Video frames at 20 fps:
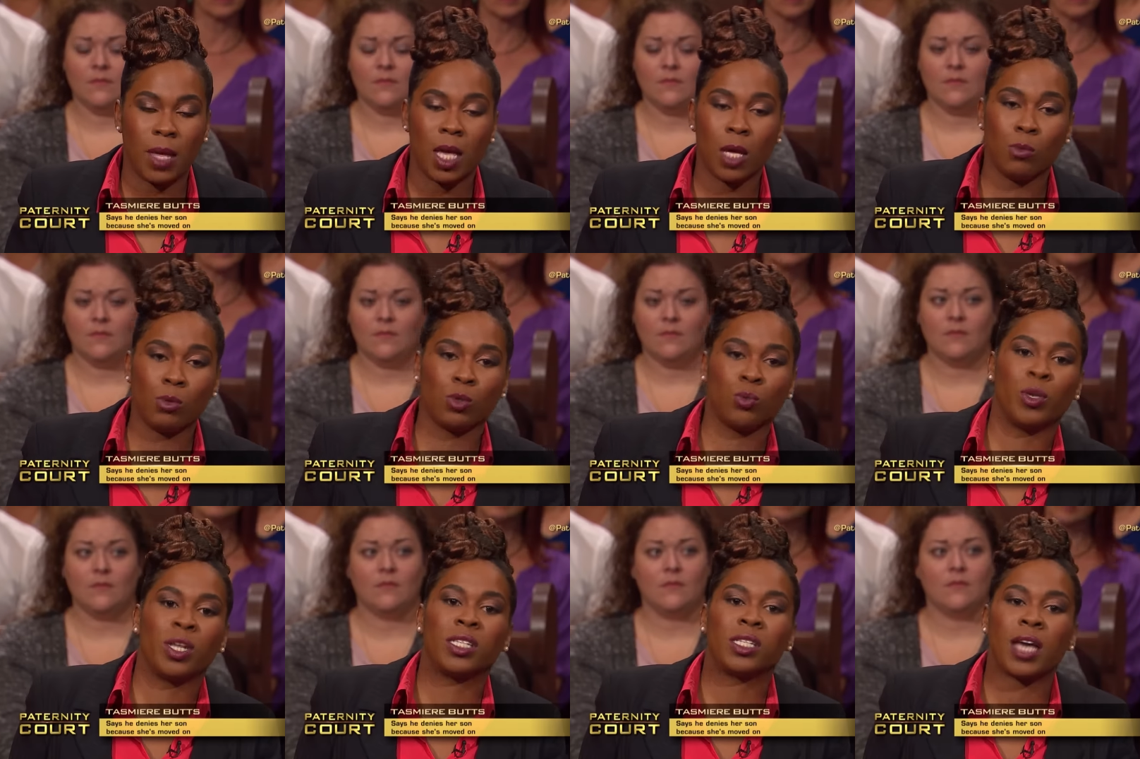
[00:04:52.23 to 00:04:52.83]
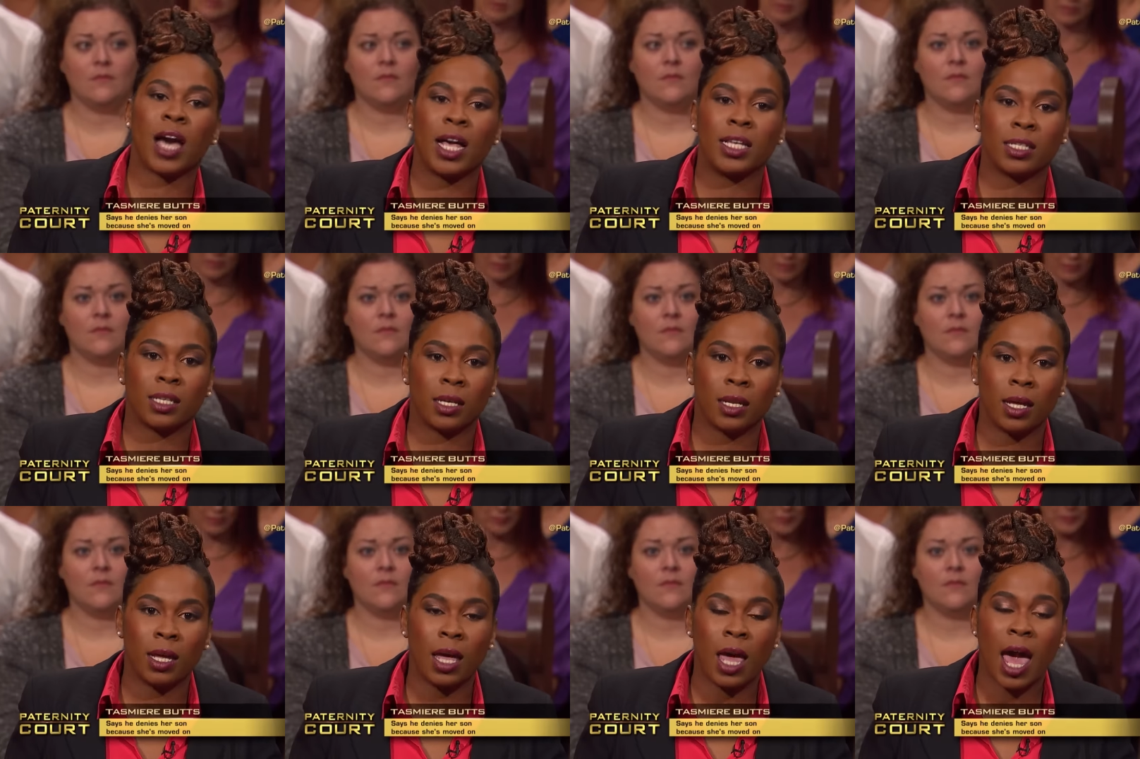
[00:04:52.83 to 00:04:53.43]
Speaker 1: He was with his cousin.
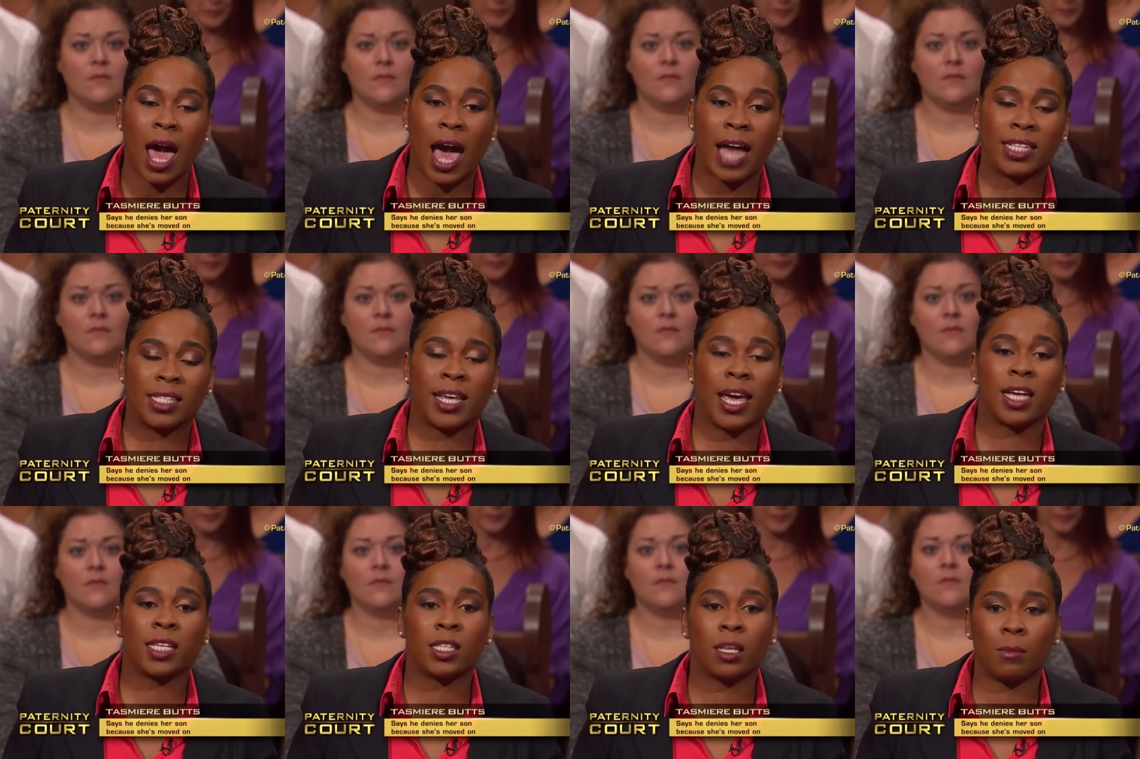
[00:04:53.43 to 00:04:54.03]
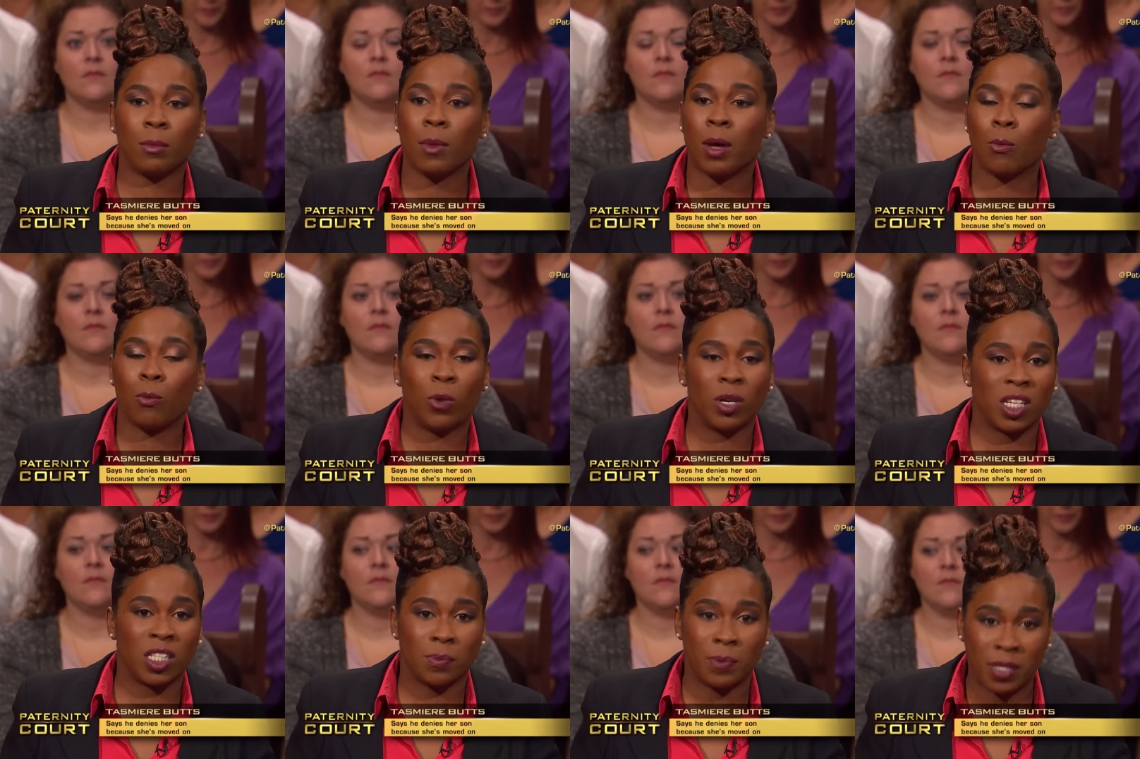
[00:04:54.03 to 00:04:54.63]
I text him,
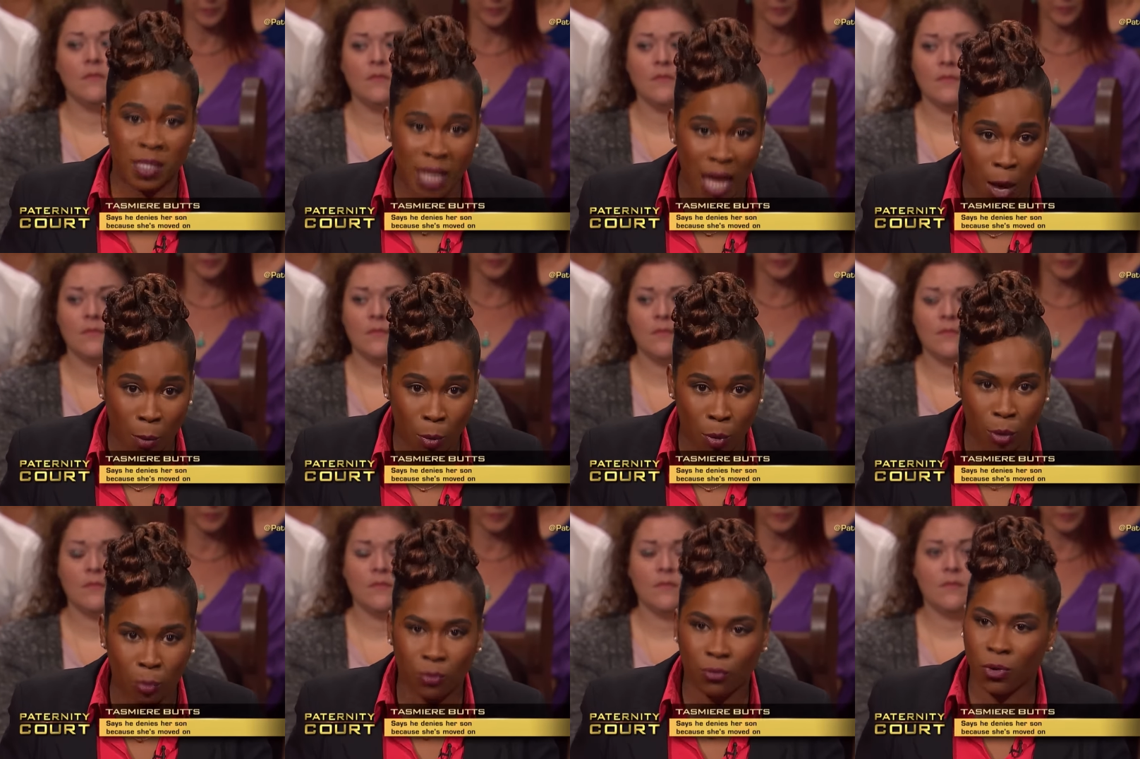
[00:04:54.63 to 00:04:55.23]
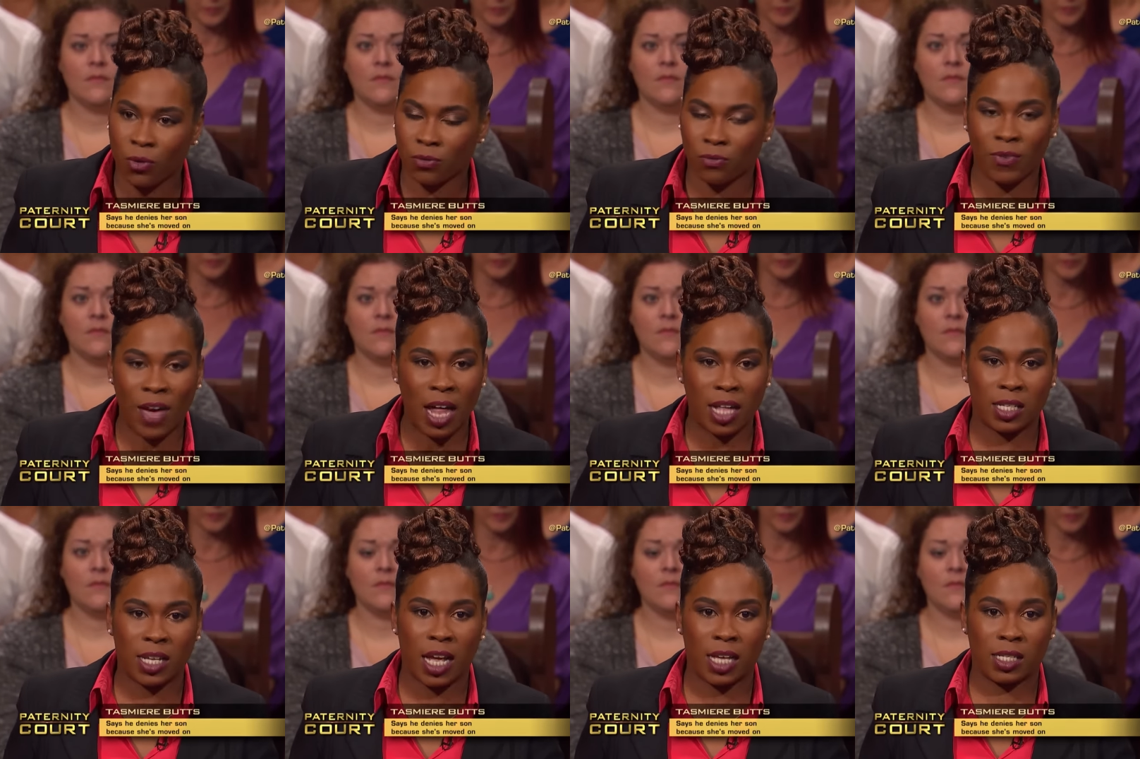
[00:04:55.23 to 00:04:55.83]
want to spend time with him for
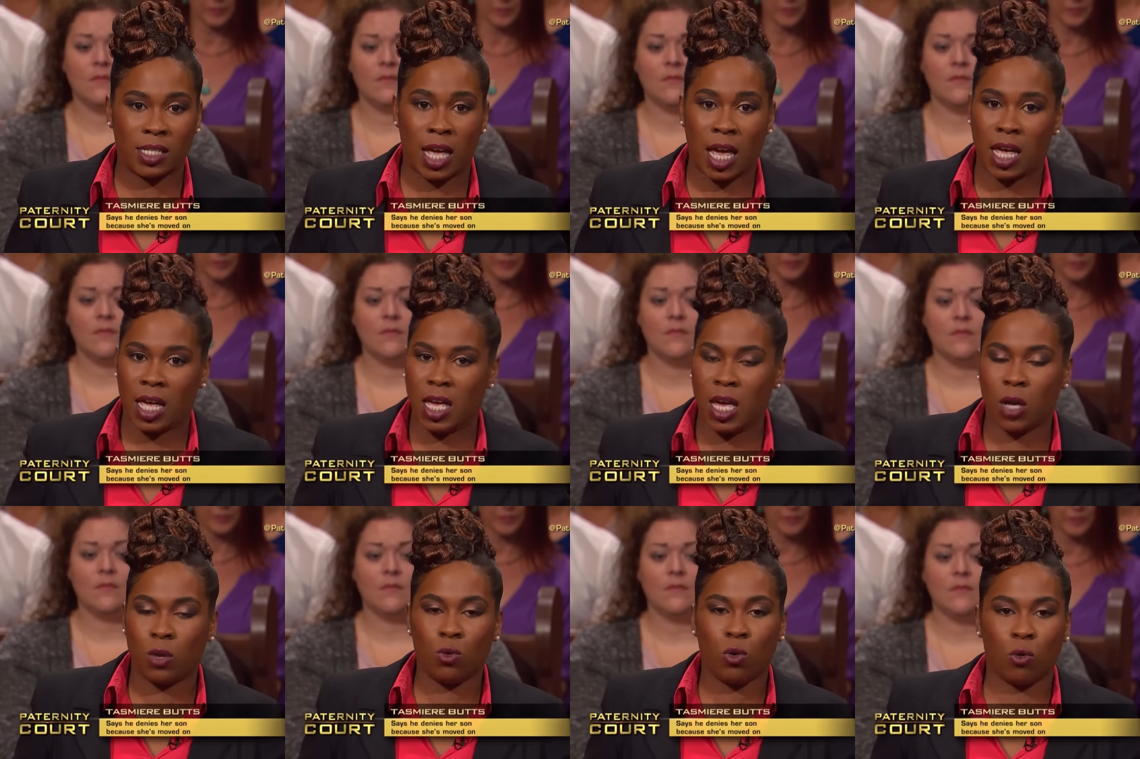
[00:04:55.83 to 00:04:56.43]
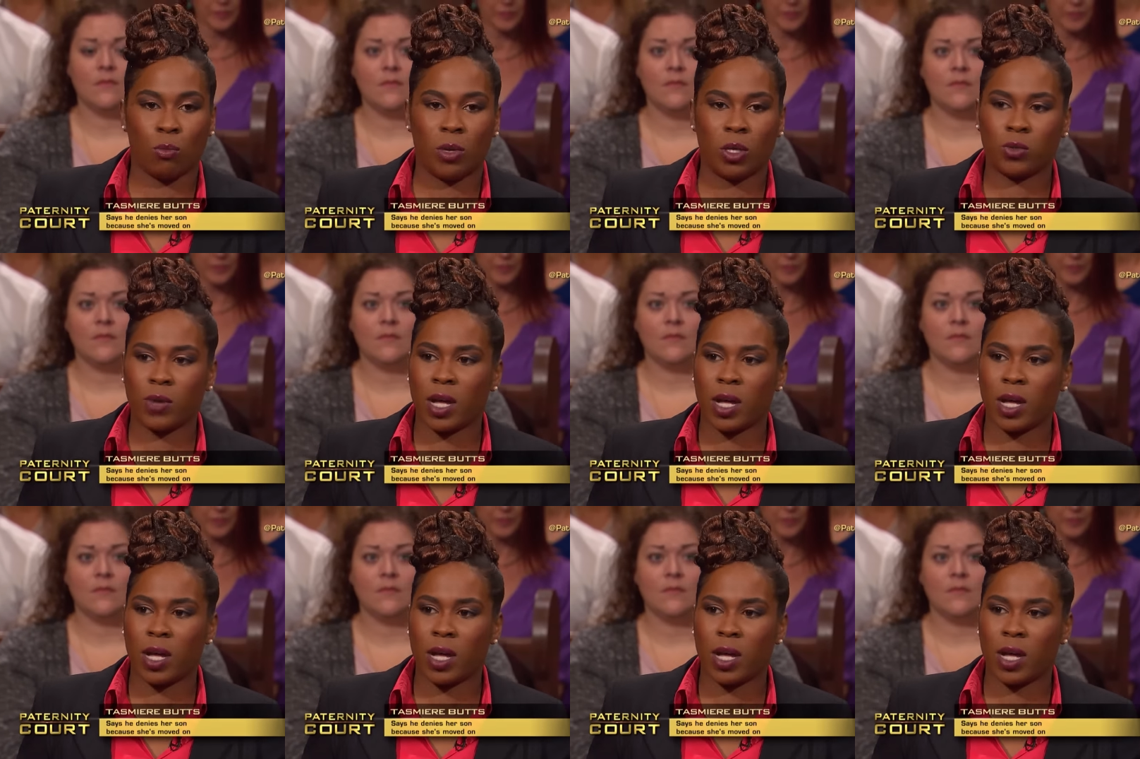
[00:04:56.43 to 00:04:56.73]
Valentine's Day. He ignored me.